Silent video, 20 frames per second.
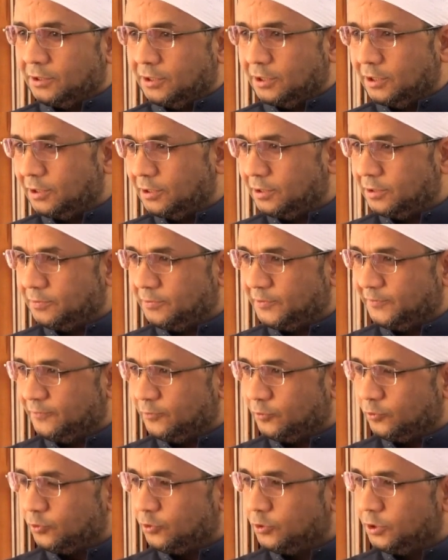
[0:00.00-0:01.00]
uh,
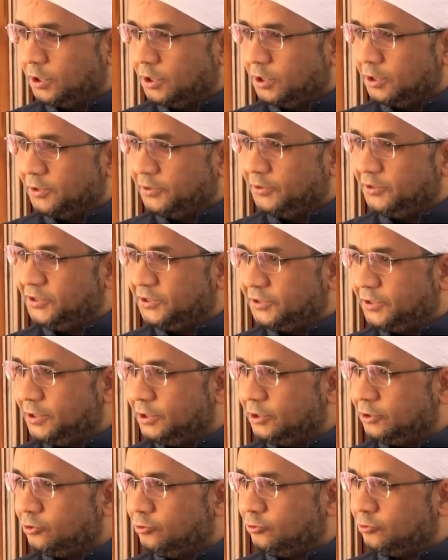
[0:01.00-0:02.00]
before. These
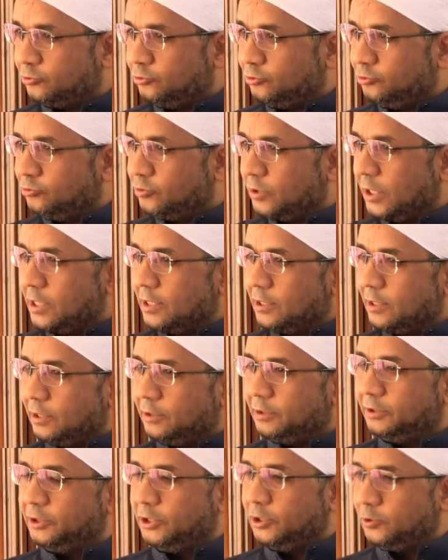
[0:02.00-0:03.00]
things also you
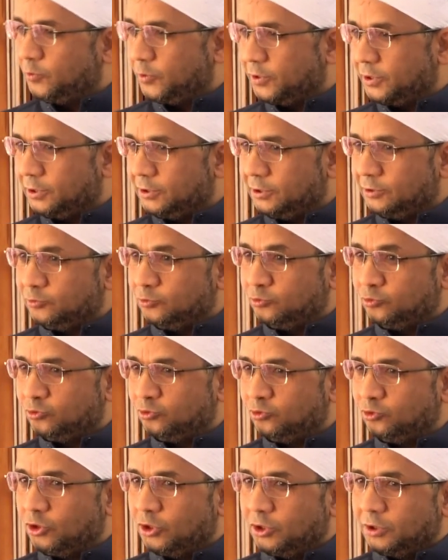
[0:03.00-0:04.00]
can deal with, you
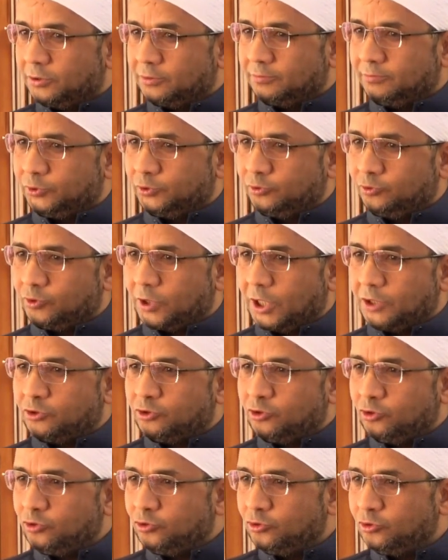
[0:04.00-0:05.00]
know, you can
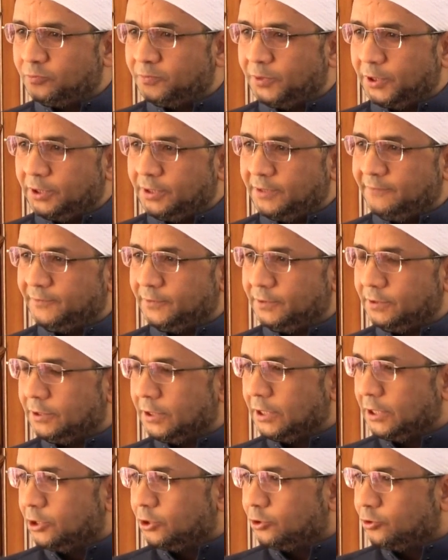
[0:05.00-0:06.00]
join your,
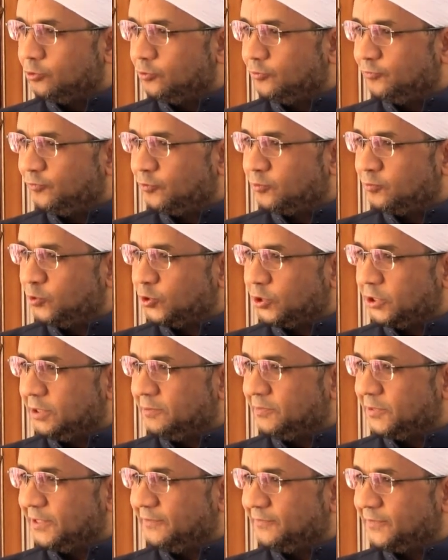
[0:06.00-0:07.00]
even, you know, for
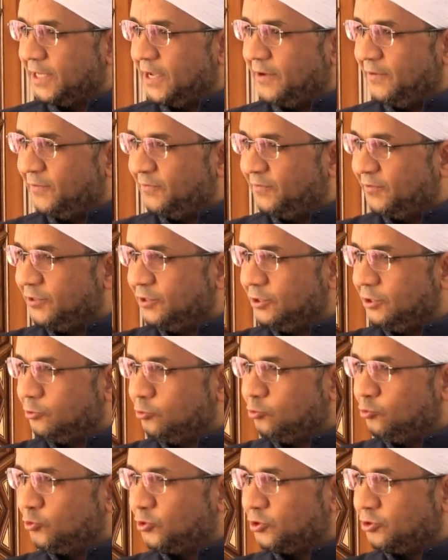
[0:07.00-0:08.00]
Muslims, if they have a friend
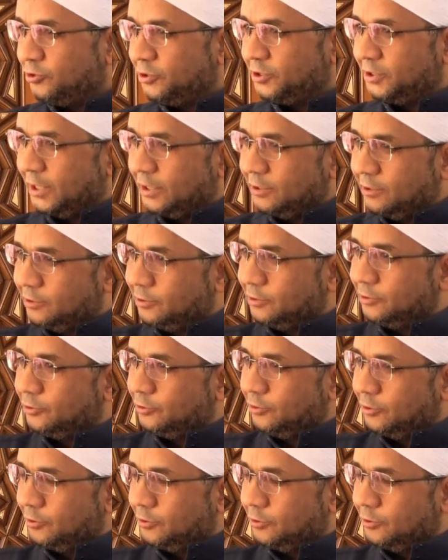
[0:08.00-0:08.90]
who is Christian, they